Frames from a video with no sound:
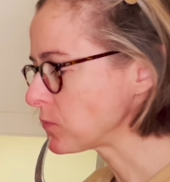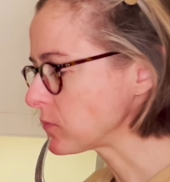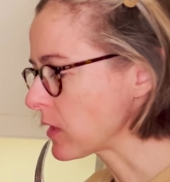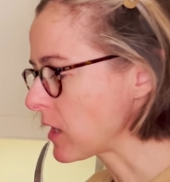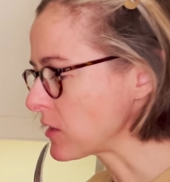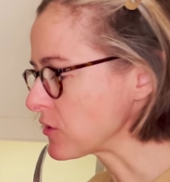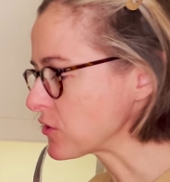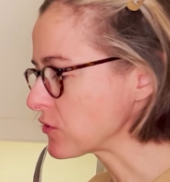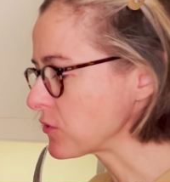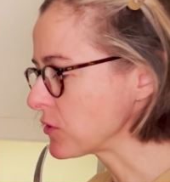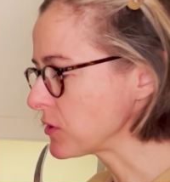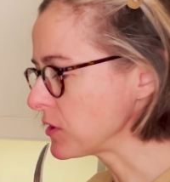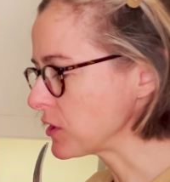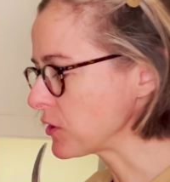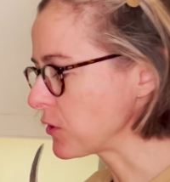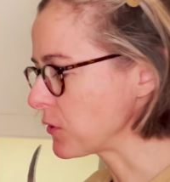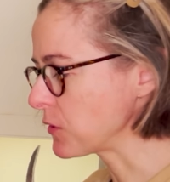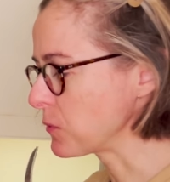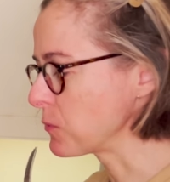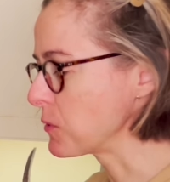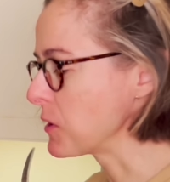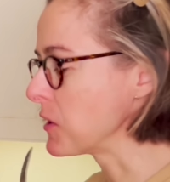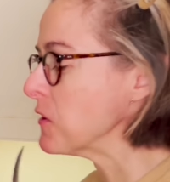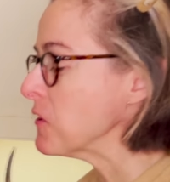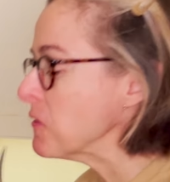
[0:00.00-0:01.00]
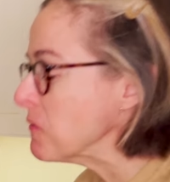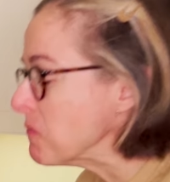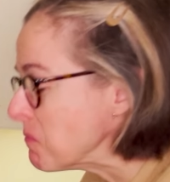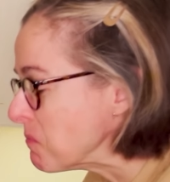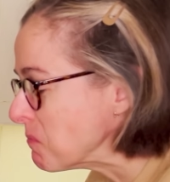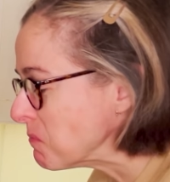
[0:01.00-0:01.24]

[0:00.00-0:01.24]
That's really going well.